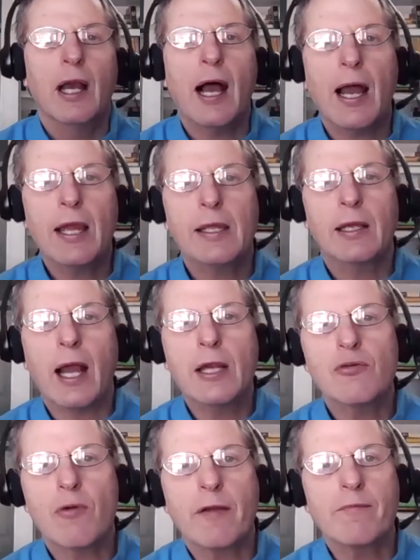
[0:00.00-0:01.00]
I
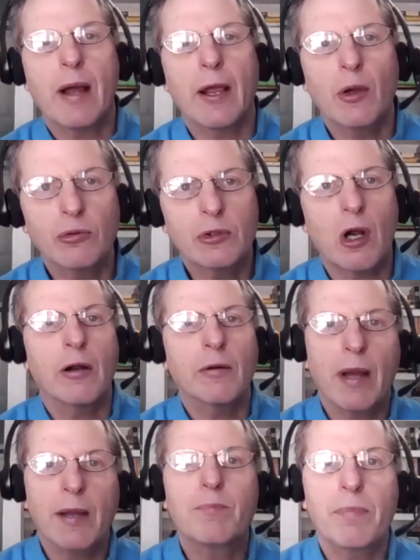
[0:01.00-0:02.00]
drive my own car
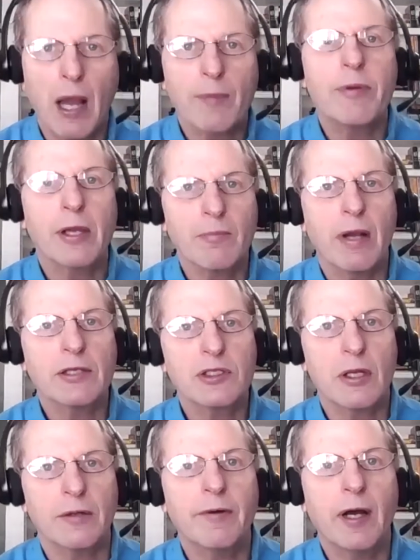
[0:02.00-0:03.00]
and I pick my
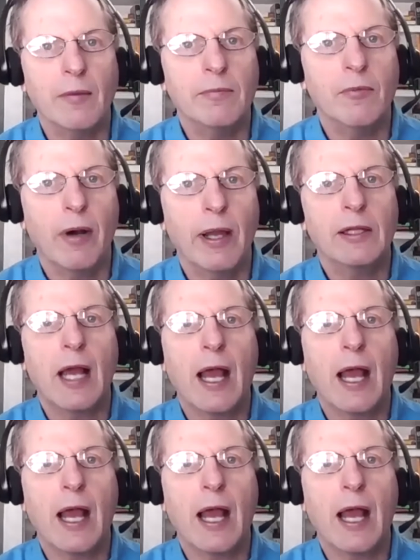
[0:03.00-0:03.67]
stuff up, right?